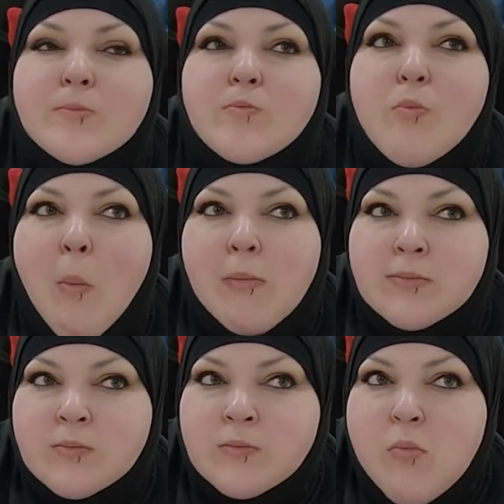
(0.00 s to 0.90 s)
Look at that
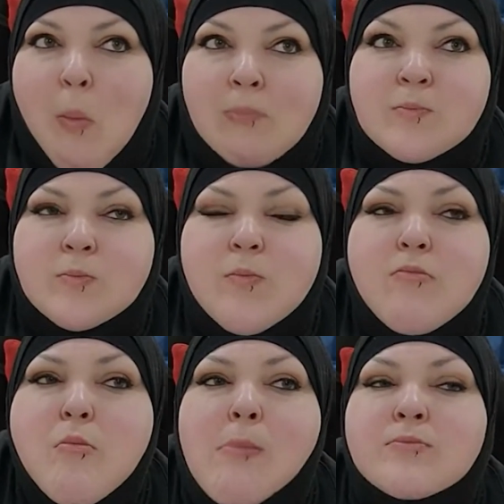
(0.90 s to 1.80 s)
dribble drabble falling out
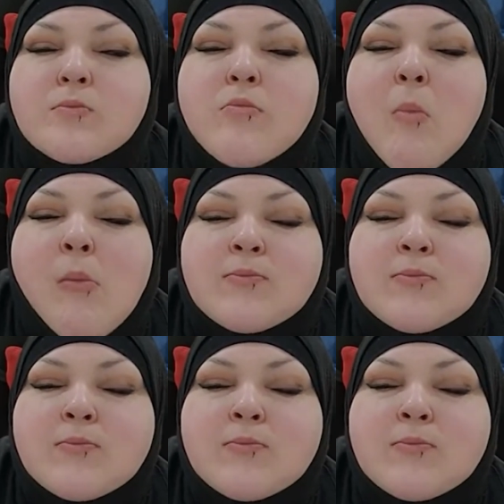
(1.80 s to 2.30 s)
of her mouth.